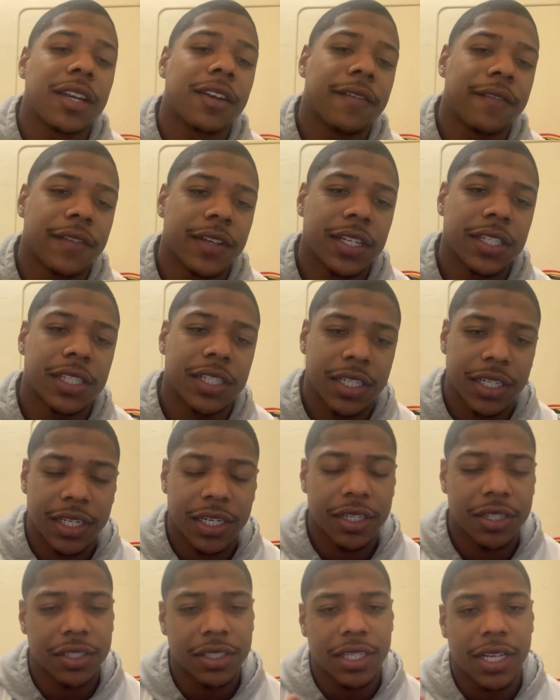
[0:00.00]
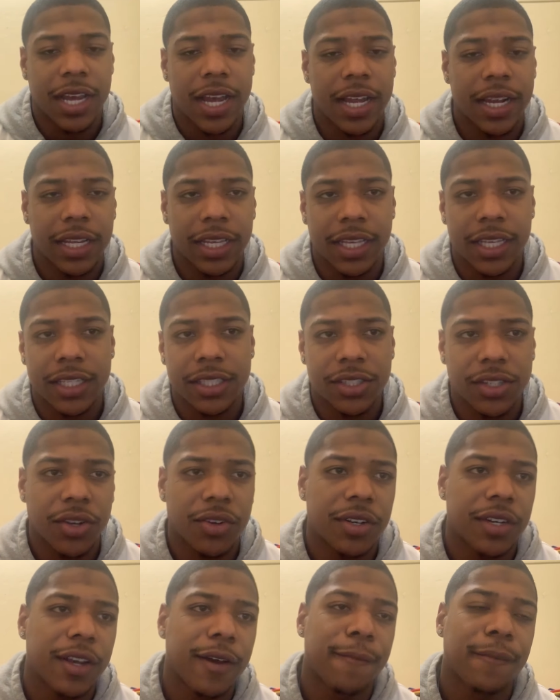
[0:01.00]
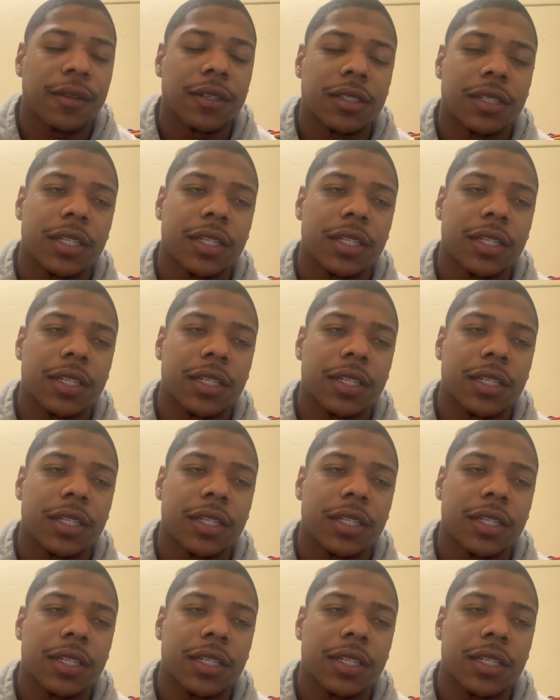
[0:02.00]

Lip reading: division and understand how to get certain numbers,